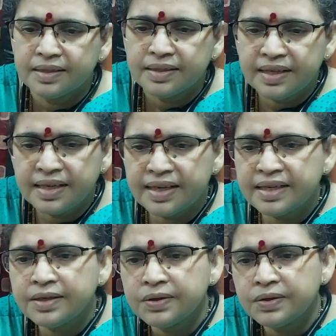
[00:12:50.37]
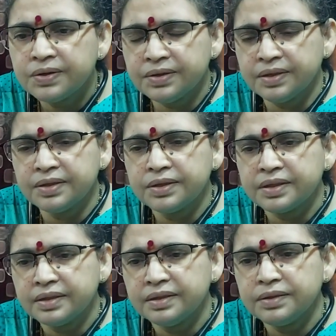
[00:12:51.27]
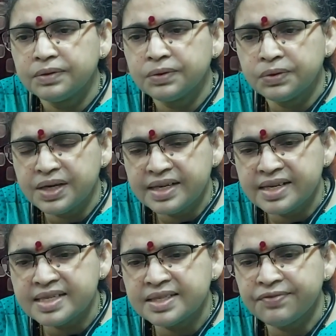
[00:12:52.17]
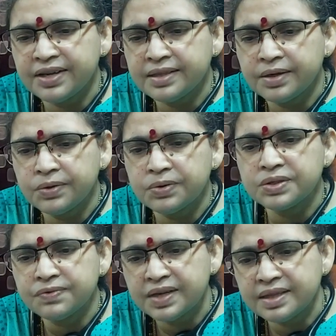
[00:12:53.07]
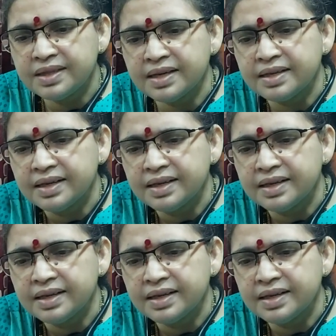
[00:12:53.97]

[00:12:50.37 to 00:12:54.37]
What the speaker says: needed to intensify the dose with the